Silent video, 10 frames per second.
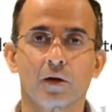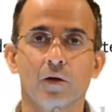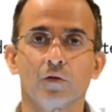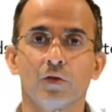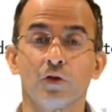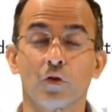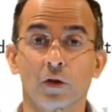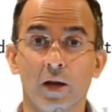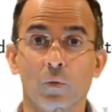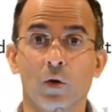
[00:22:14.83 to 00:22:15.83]
of the
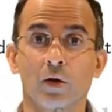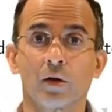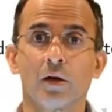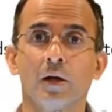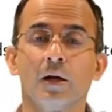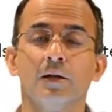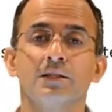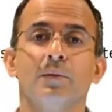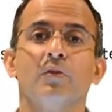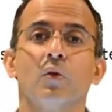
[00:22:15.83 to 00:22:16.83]
neural network, and
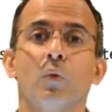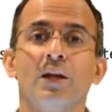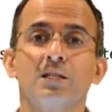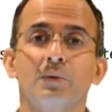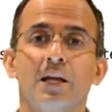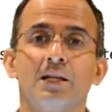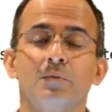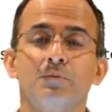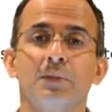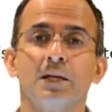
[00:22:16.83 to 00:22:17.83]
some of the weights will end
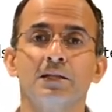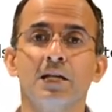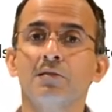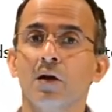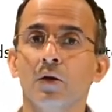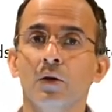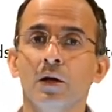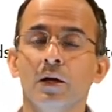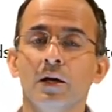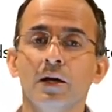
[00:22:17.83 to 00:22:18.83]
up being zero.
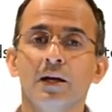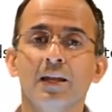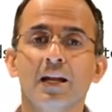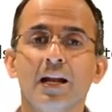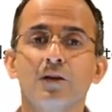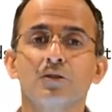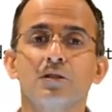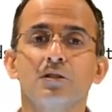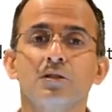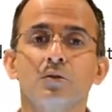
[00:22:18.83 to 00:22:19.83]
And that allows
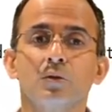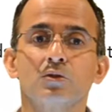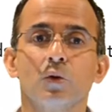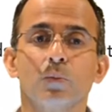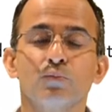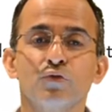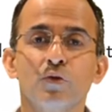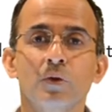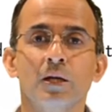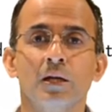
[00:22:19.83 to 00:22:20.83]
us to do what's called
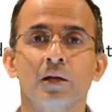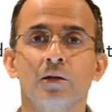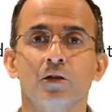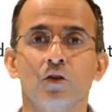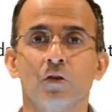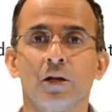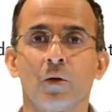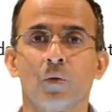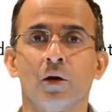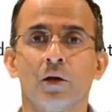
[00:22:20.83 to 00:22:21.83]
pruning the neural
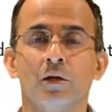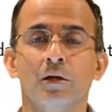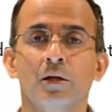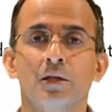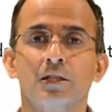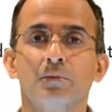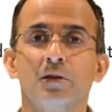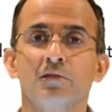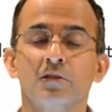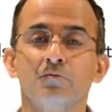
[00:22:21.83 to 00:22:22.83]
network, simply
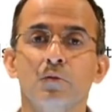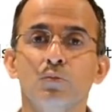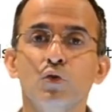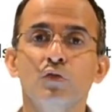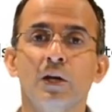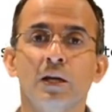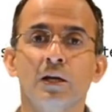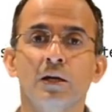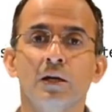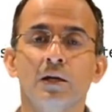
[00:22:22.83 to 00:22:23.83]
re removing